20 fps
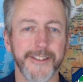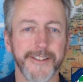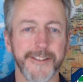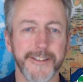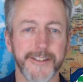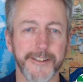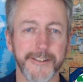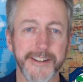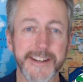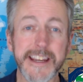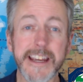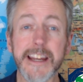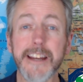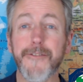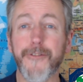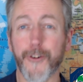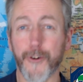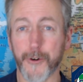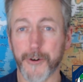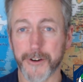the
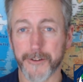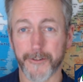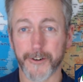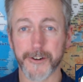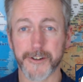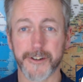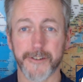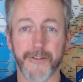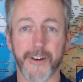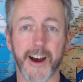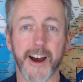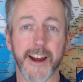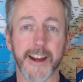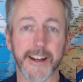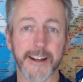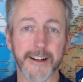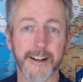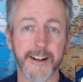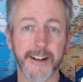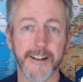need for
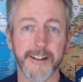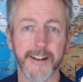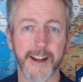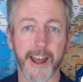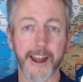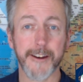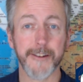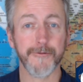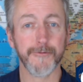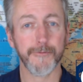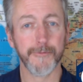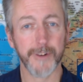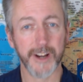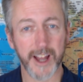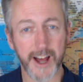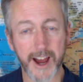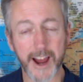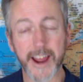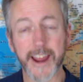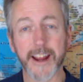diversifying and
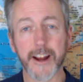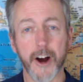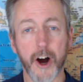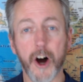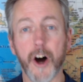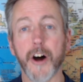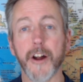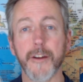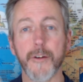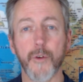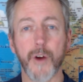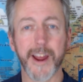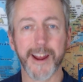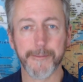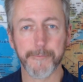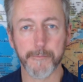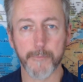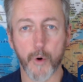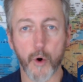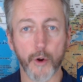relying on
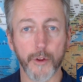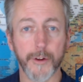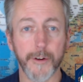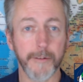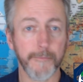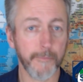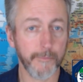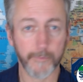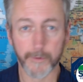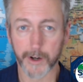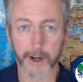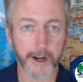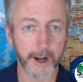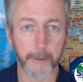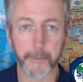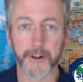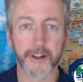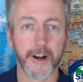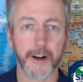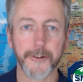more than a
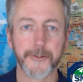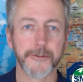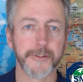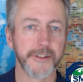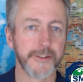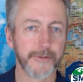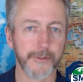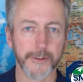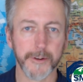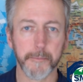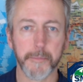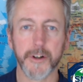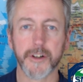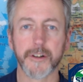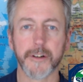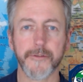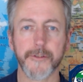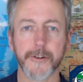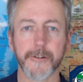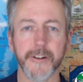couple countries for the bulk
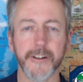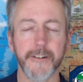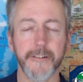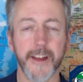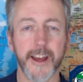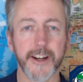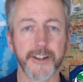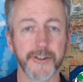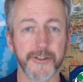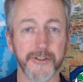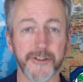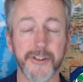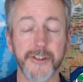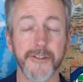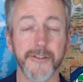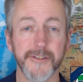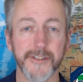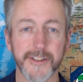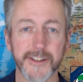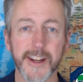of your international
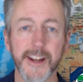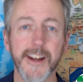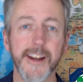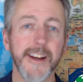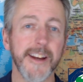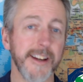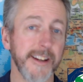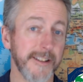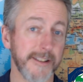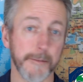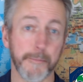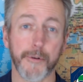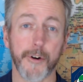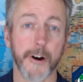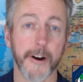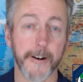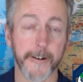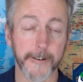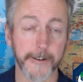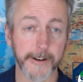students is a
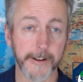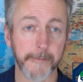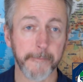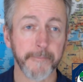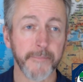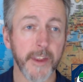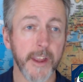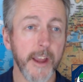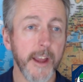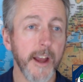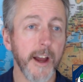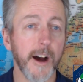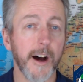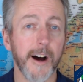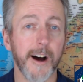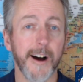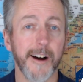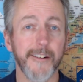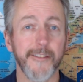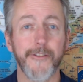priority
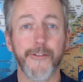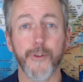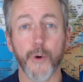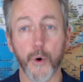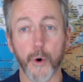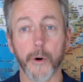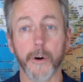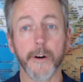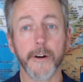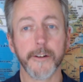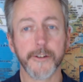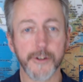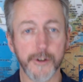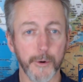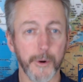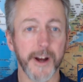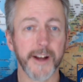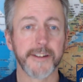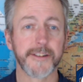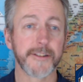for
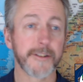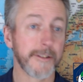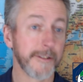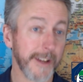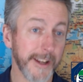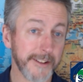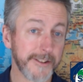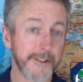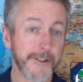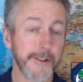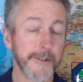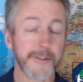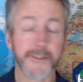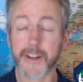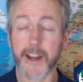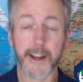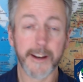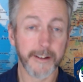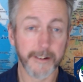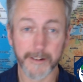U.S.
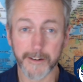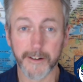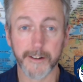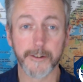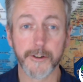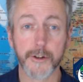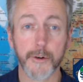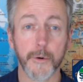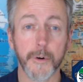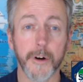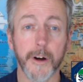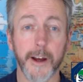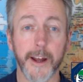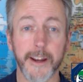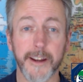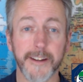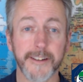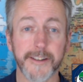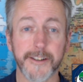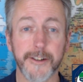institutions and
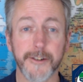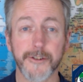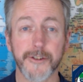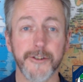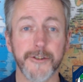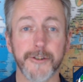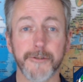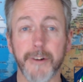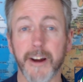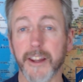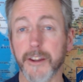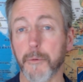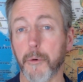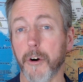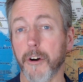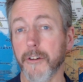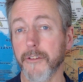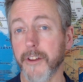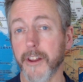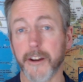institutions around the
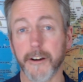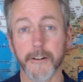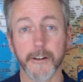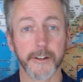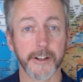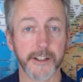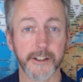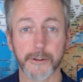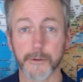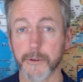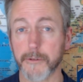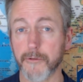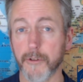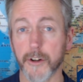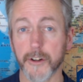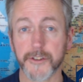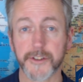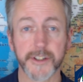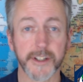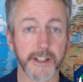world that are looking to
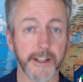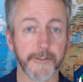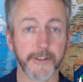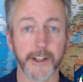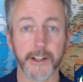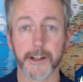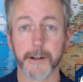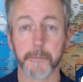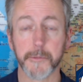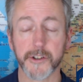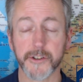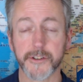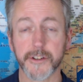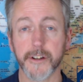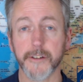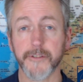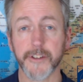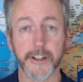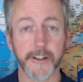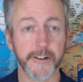enroll significant numbers
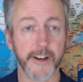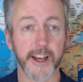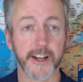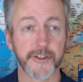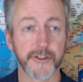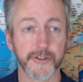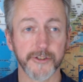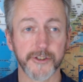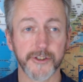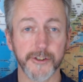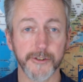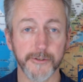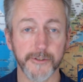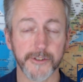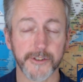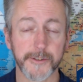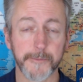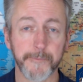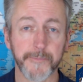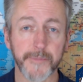of international students.